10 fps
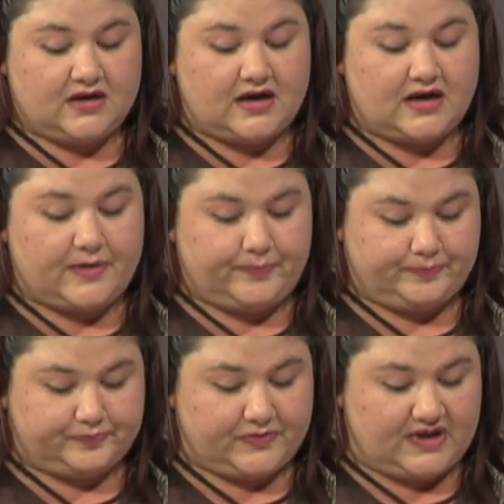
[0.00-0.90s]
um,
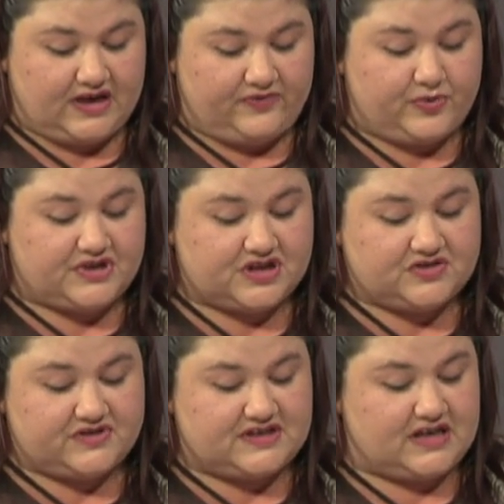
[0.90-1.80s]
if we
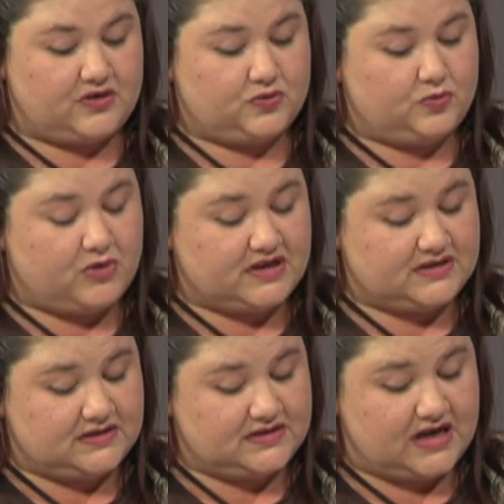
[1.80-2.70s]
just recycled
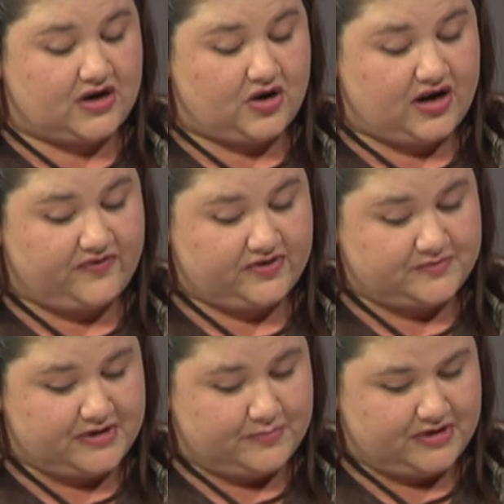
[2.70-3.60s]
one ton of office
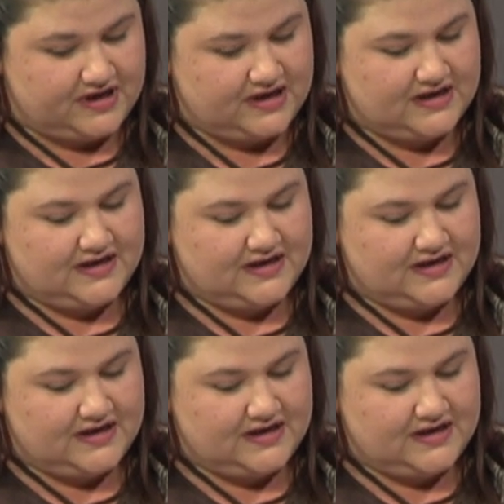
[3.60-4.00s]
paper,